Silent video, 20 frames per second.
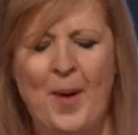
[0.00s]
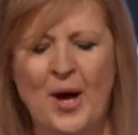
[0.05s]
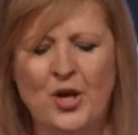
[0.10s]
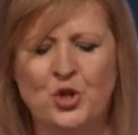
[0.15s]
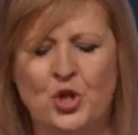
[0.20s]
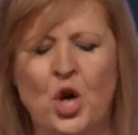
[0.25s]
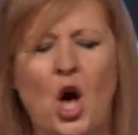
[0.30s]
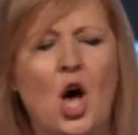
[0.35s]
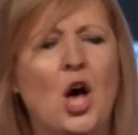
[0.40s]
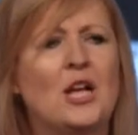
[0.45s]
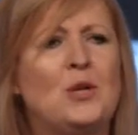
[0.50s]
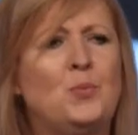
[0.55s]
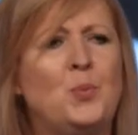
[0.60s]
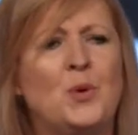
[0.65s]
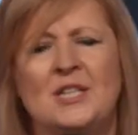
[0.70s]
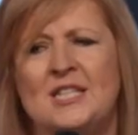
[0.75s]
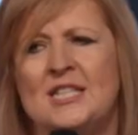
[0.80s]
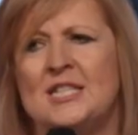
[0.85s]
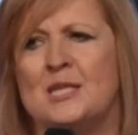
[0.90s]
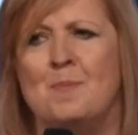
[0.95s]
but God
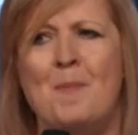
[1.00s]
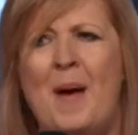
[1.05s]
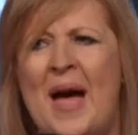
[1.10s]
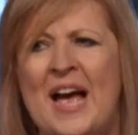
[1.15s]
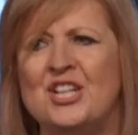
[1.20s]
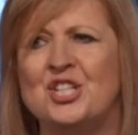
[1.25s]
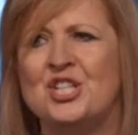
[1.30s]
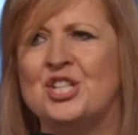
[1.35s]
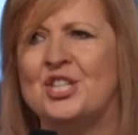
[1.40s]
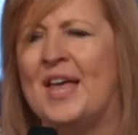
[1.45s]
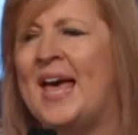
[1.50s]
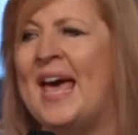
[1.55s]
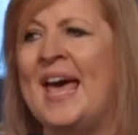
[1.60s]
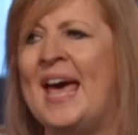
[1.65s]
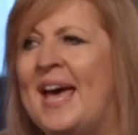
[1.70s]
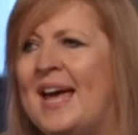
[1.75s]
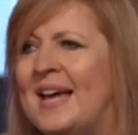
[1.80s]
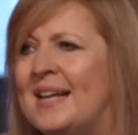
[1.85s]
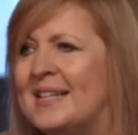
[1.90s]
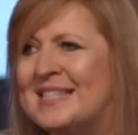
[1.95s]
will smash the
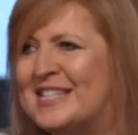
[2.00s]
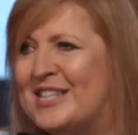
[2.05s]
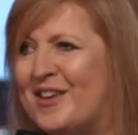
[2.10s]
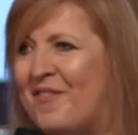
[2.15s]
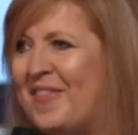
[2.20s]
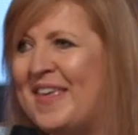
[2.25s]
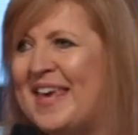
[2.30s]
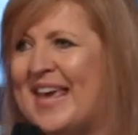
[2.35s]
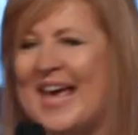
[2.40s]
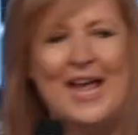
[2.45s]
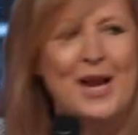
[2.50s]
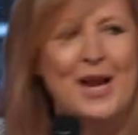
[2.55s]
heads of the